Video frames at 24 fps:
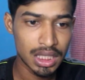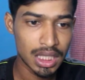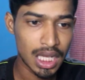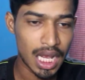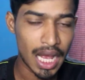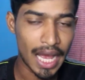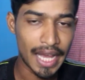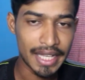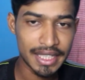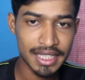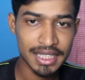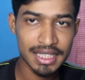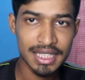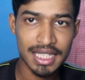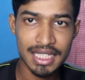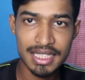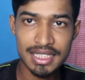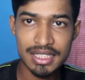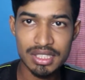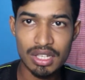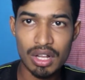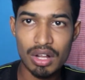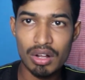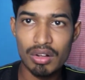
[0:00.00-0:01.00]
I think
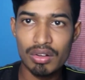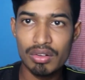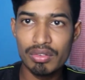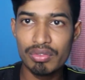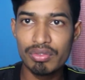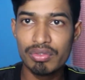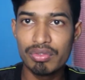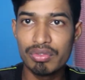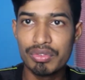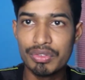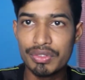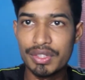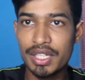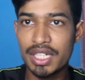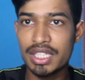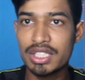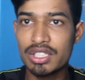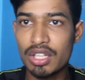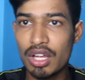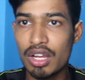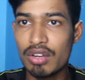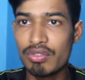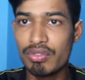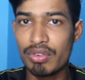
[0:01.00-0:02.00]
that's all
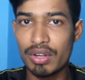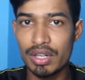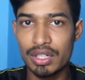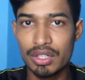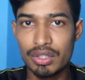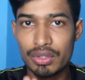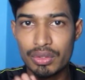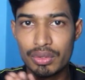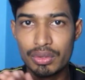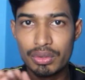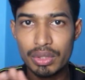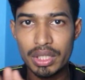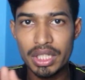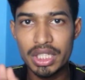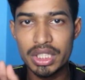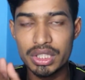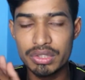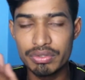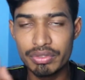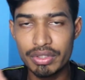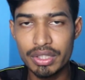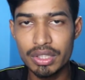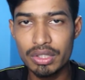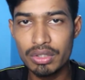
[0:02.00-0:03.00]
for today's
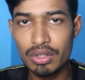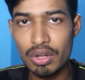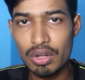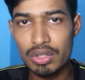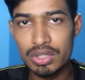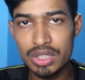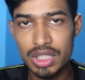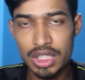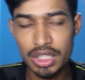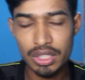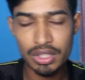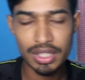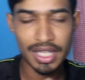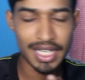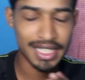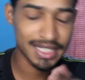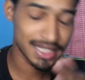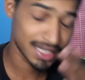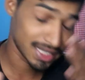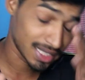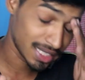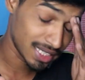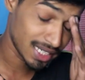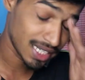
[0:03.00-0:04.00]
video. See you guys
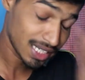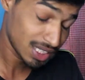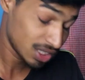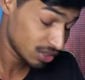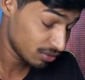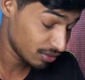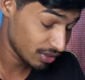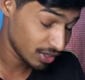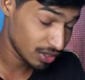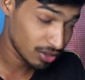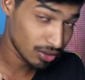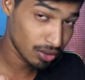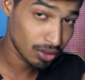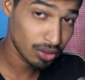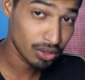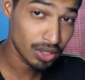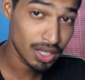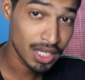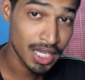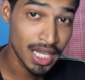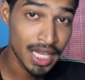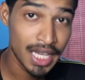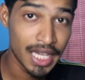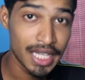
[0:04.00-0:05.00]
in the next video.
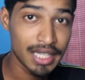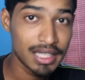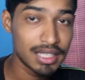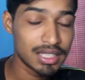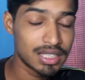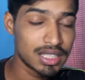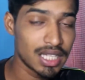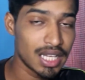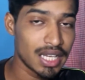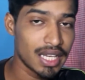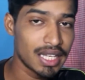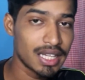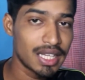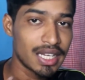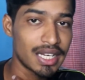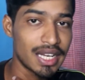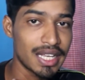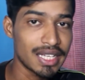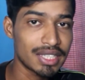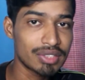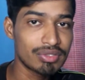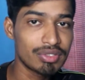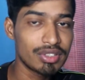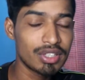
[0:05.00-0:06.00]
In the
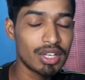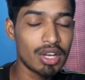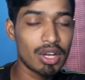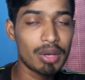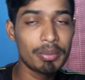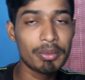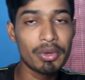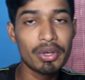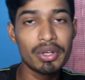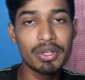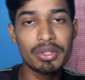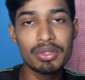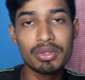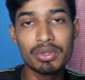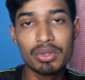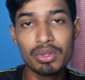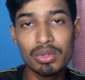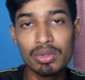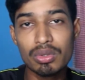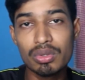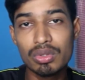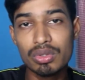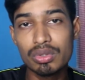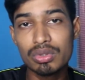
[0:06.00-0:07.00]
next video I'm going to
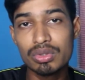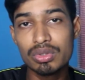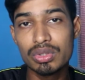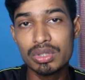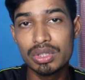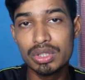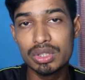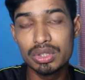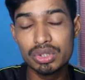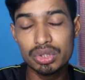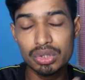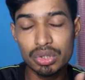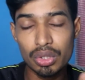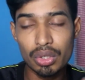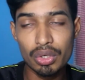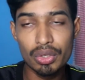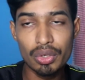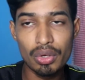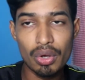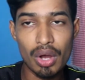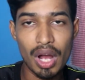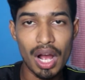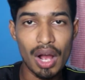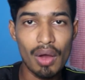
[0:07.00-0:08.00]
show
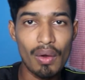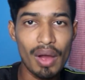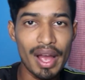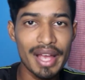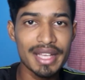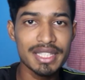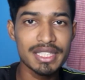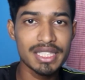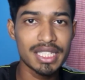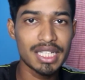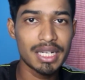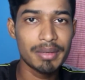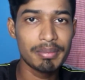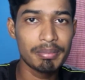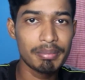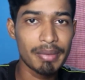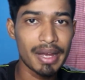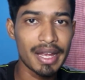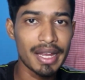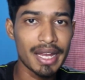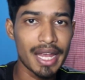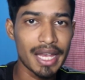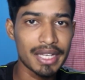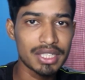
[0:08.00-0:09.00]
you how I set up
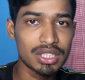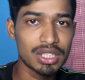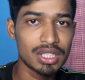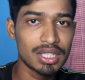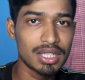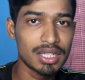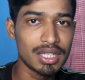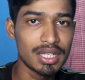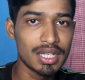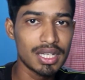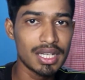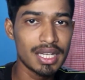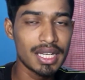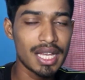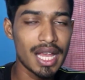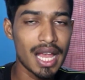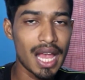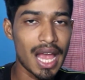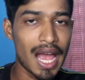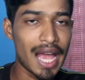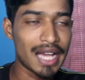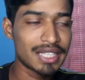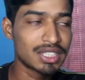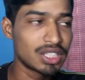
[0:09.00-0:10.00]
my
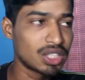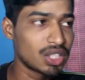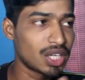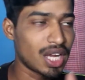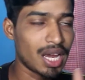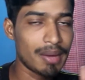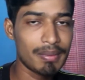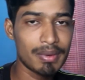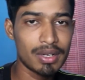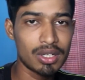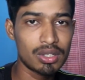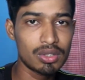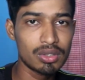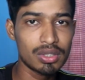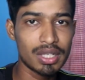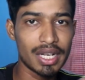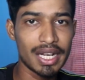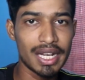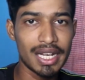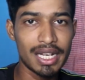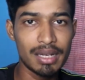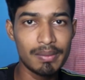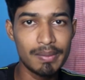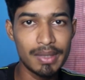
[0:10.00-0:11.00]
action camera to the
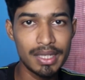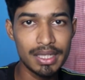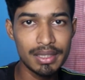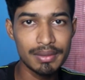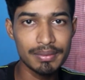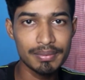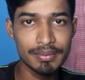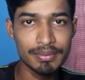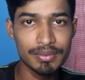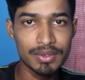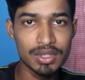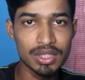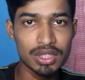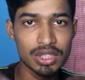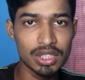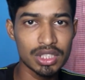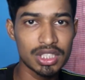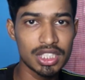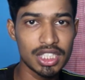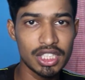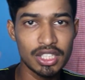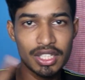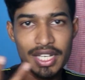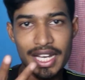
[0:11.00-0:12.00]
helmet. So
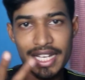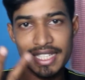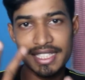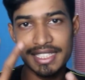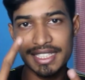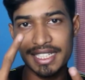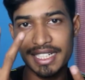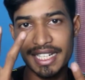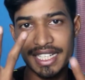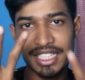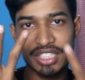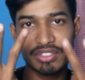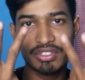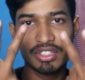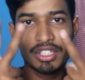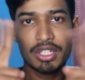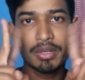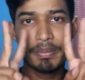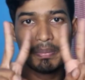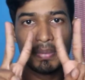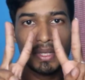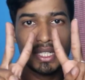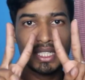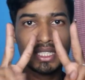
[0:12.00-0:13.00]
see you guys in the next video.
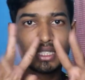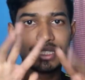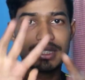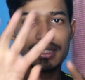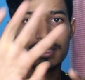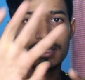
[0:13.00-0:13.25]
Peace.